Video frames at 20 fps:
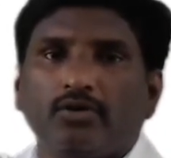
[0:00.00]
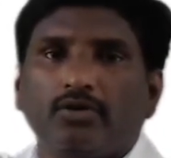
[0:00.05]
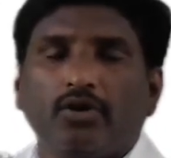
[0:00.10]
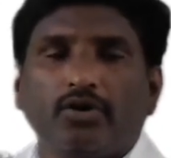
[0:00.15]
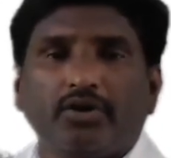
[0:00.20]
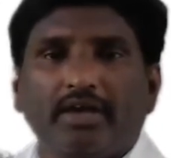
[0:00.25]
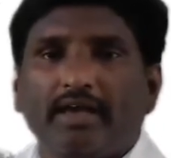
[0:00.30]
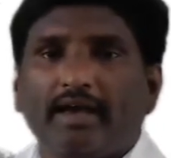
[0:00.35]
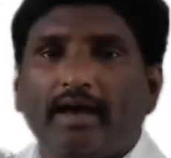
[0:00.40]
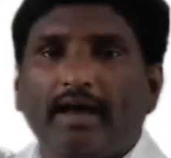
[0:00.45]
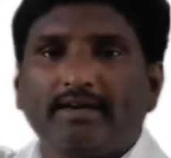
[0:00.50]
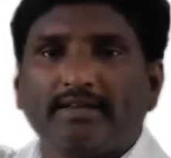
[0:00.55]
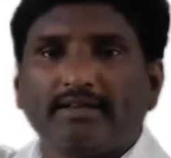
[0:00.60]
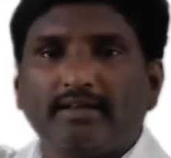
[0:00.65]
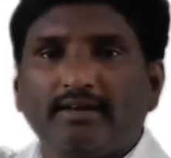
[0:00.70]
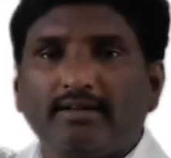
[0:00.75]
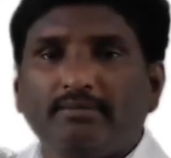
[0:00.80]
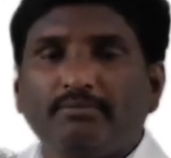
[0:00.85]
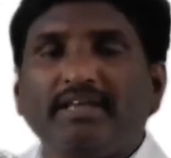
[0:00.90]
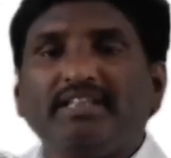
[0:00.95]
Okay,
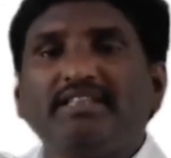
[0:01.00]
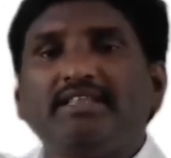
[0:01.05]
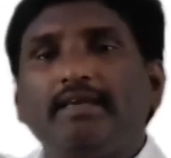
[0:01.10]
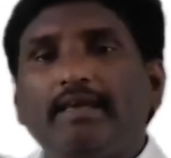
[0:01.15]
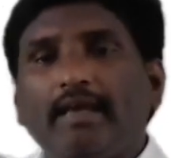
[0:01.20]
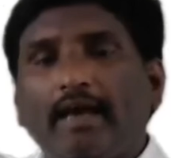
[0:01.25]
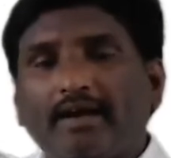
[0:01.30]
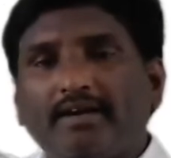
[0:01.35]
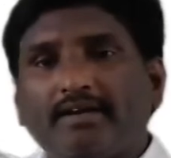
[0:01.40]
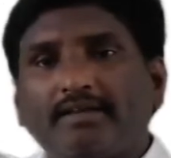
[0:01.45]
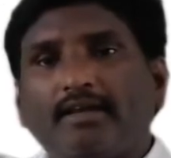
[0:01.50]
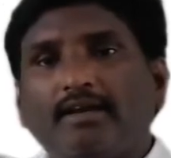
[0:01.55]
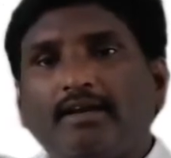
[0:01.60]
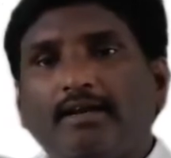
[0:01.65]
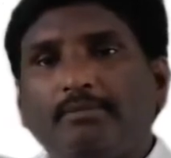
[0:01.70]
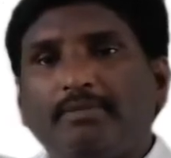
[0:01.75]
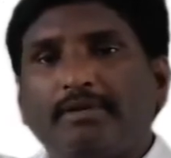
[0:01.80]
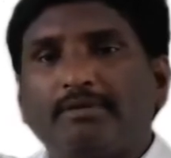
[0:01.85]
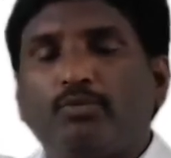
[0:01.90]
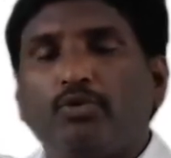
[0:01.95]
article, many article
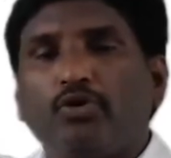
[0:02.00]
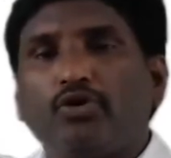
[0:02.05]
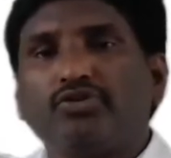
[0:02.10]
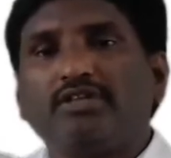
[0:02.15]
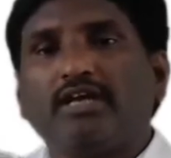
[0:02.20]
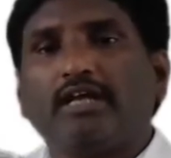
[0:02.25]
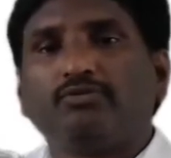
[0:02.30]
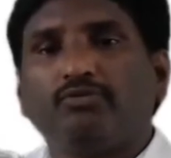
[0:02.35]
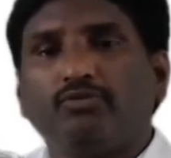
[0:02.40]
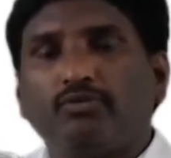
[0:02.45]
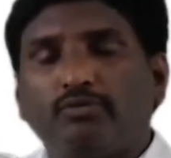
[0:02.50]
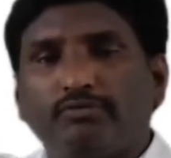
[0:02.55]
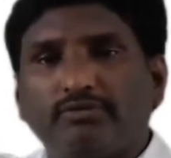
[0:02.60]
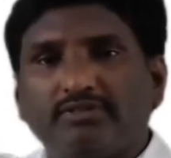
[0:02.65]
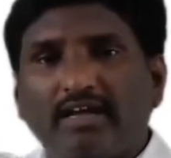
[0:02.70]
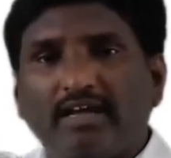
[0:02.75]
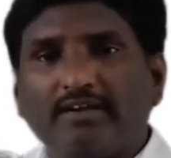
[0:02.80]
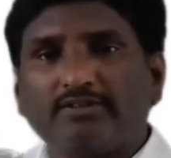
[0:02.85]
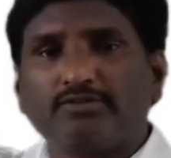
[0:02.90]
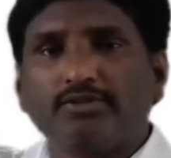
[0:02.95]
element, more than
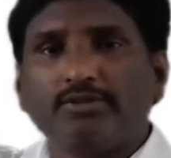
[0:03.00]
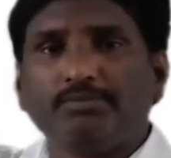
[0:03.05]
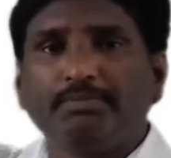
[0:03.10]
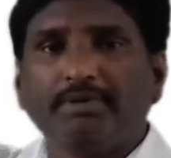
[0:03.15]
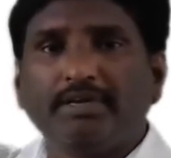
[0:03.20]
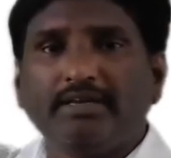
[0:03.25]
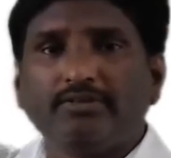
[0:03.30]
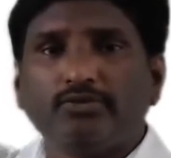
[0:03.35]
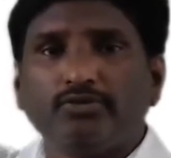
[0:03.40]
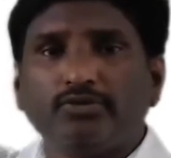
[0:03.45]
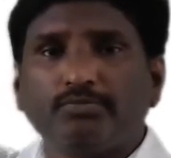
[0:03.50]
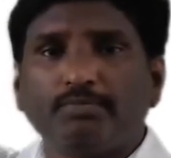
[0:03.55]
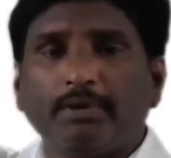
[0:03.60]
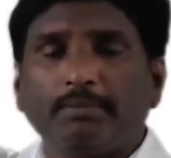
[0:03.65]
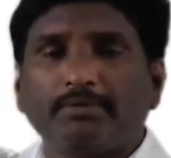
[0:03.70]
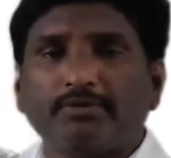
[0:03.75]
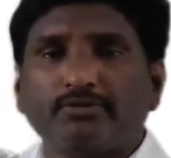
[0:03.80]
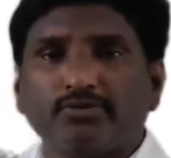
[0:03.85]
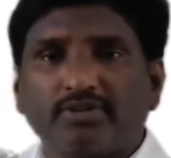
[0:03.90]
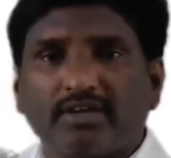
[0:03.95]
that should be
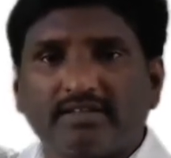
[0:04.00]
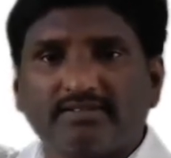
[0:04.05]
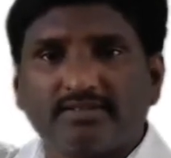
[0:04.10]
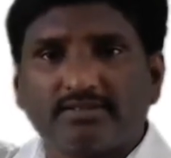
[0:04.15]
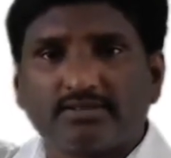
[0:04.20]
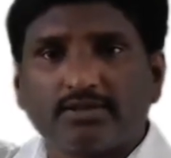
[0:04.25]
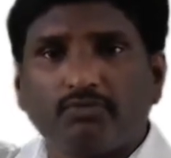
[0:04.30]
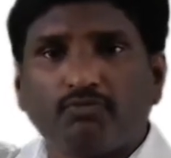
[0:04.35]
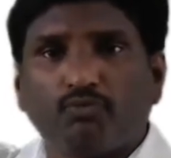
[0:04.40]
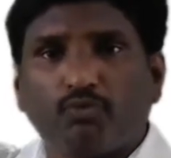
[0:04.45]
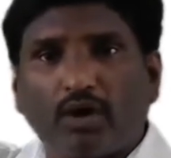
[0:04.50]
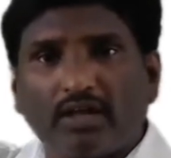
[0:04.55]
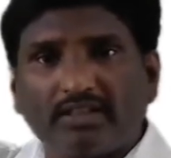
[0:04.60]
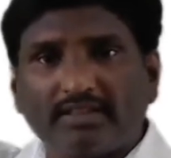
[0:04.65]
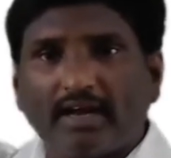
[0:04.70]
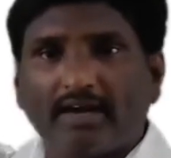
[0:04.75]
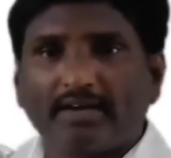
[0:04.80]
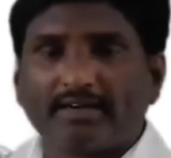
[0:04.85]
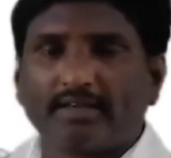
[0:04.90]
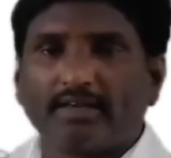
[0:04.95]
newspaper should consist of one
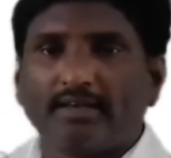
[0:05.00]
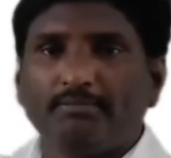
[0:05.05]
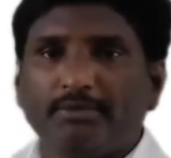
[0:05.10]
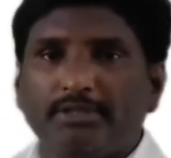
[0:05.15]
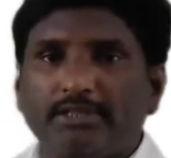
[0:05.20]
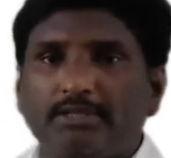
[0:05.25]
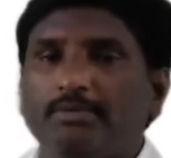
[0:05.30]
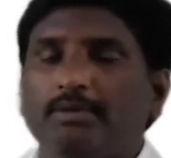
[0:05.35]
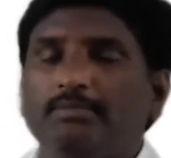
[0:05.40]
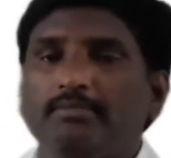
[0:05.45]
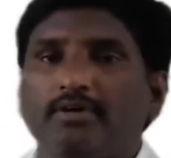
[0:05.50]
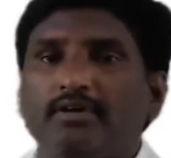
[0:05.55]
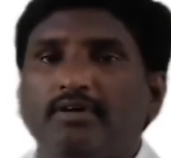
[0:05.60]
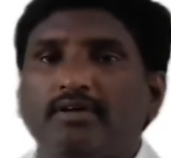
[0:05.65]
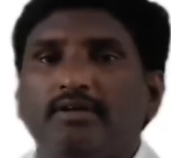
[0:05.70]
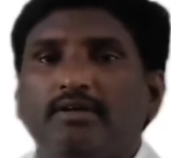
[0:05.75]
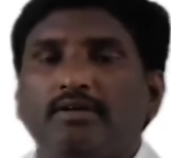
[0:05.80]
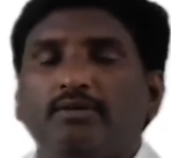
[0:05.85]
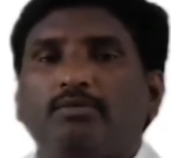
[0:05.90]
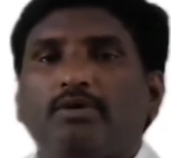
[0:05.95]
article minimum
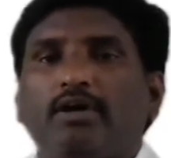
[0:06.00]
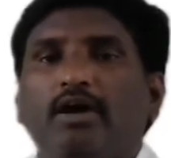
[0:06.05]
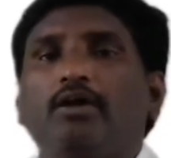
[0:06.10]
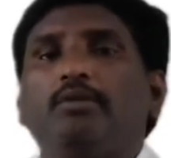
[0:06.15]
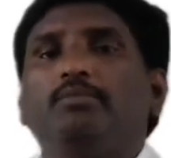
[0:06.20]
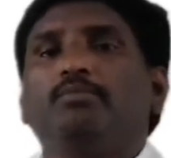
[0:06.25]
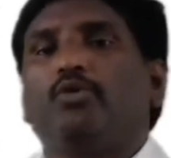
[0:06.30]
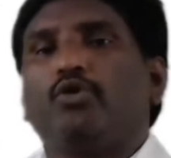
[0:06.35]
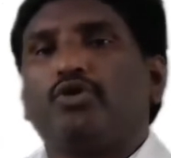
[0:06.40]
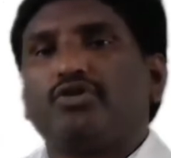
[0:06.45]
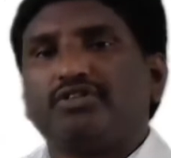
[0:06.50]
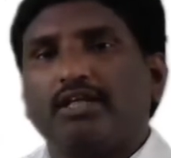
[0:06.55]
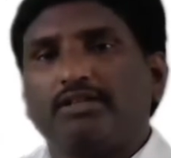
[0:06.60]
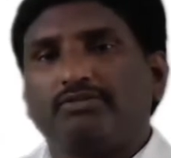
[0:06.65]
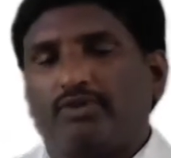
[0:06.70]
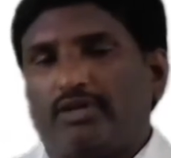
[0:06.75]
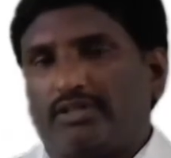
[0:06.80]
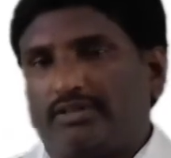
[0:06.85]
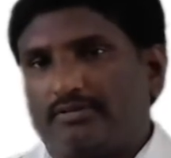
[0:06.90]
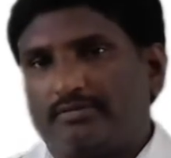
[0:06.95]
or more than
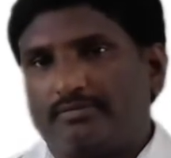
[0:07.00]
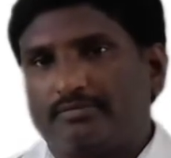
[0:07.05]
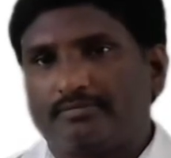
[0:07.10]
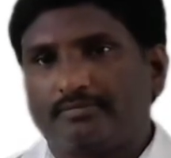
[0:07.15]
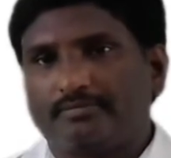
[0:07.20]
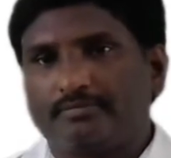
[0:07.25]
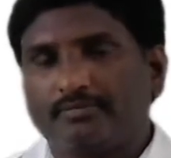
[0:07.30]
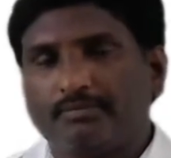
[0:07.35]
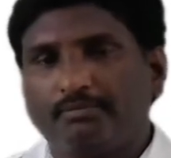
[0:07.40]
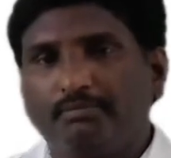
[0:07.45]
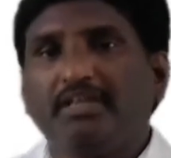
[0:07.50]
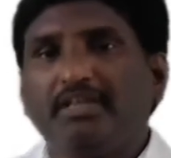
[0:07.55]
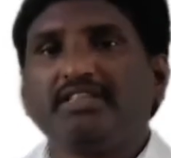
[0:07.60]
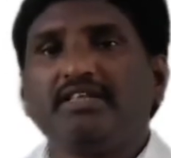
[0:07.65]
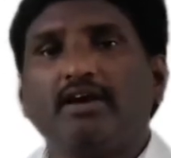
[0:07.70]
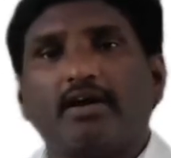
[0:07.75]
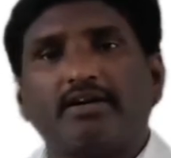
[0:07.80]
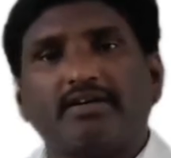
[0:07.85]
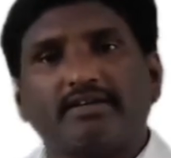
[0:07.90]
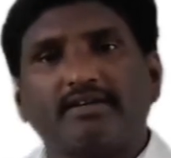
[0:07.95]
one.
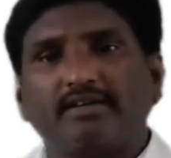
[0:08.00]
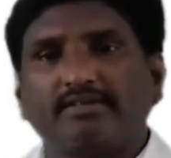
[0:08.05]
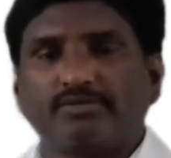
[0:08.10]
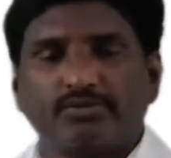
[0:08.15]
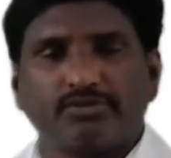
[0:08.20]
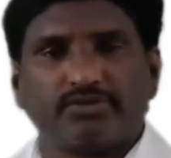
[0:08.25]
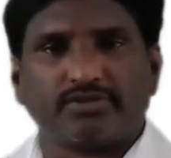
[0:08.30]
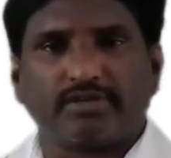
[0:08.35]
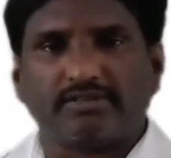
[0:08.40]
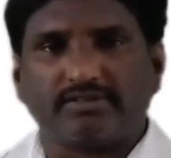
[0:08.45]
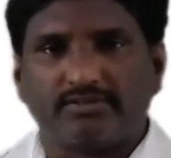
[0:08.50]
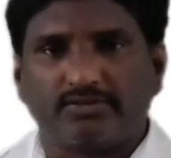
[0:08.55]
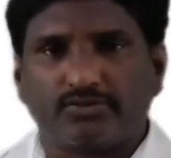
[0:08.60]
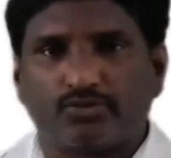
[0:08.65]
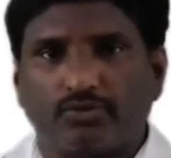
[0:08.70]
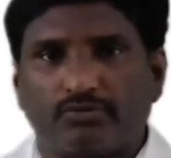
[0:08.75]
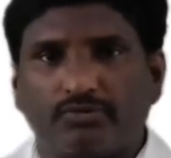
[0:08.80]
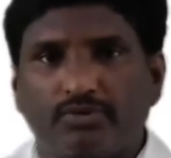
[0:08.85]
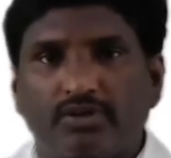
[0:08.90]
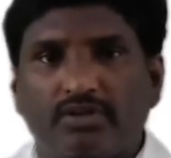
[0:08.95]
Many articles should consist
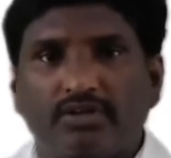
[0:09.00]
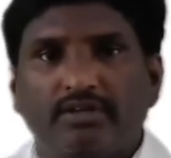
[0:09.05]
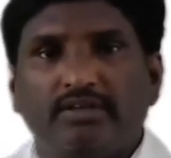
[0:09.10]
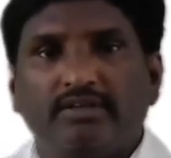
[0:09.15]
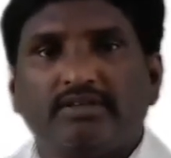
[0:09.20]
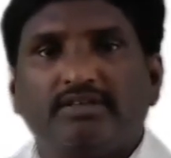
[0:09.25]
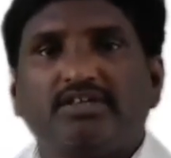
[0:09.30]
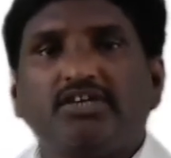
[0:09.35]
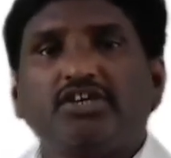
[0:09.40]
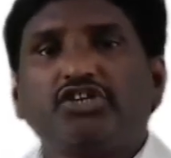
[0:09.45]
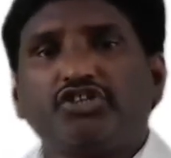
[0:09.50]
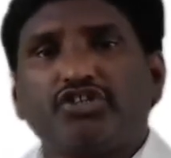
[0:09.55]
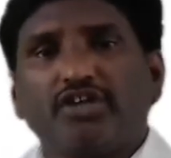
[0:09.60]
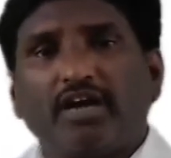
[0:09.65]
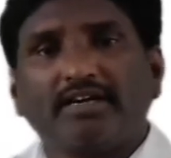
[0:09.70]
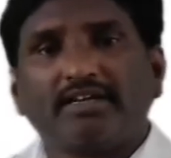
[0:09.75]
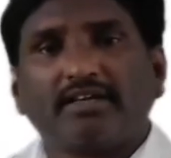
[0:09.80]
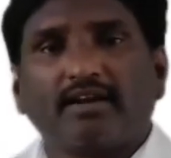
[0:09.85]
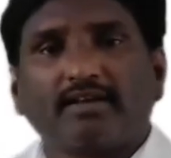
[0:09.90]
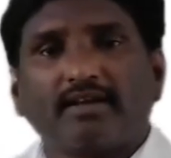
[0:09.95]
of. Each
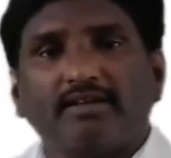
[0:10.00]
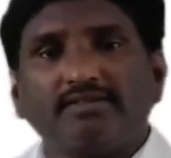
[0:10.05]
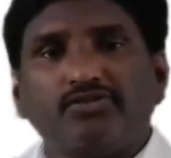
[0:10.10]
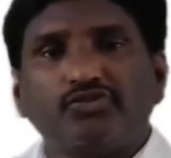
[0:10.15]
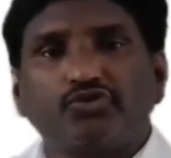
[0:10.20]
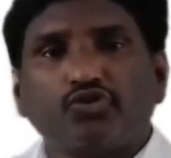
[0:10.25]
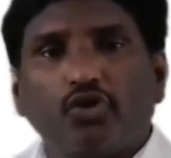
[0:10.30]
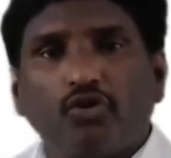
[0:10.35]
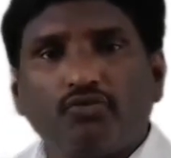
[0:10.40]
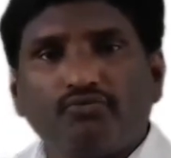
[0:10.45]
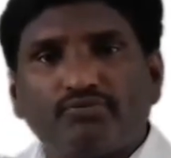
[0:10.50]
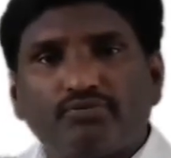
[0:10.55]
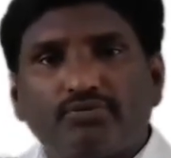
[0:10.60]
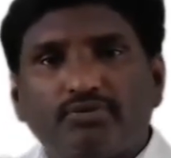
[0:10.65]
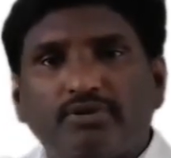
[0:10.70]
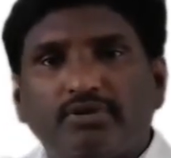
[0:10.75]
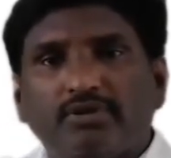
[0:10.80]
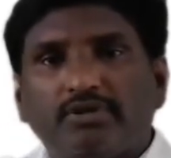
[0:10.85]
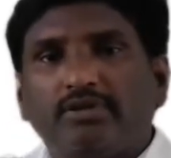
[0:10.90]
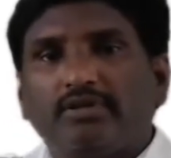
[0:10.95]
article consists of
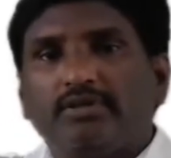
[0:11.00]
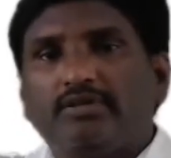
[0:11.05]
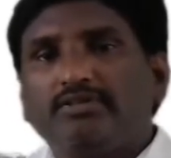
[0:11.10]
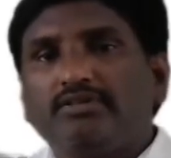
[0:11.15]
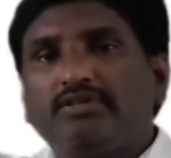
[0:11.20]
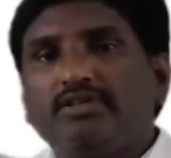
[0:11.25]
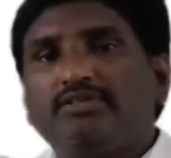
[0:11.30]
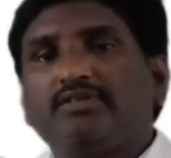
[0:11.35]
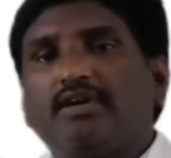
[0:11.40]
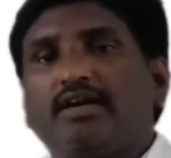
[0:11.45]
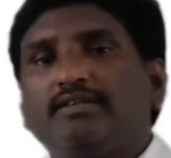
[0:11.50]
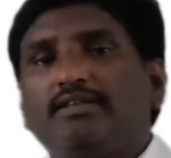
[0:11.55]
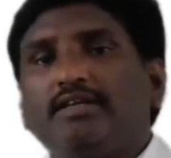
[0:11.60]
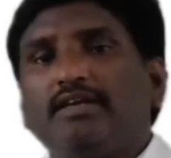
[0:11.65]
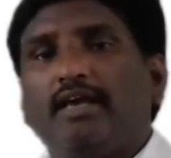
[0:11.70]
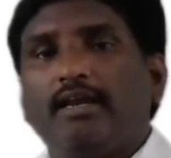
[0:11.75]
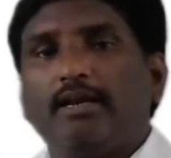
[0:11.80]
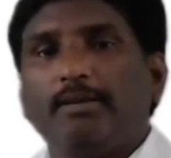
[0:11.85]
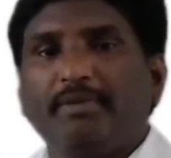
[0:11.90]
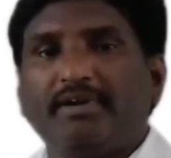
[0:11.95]
these are
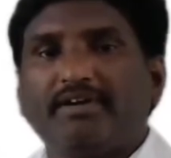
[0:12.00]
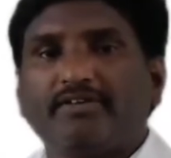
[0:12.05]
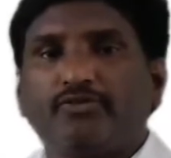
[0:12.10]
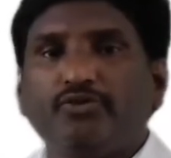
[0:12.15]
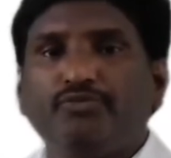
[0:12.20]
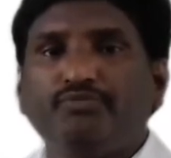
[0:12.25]
the elements.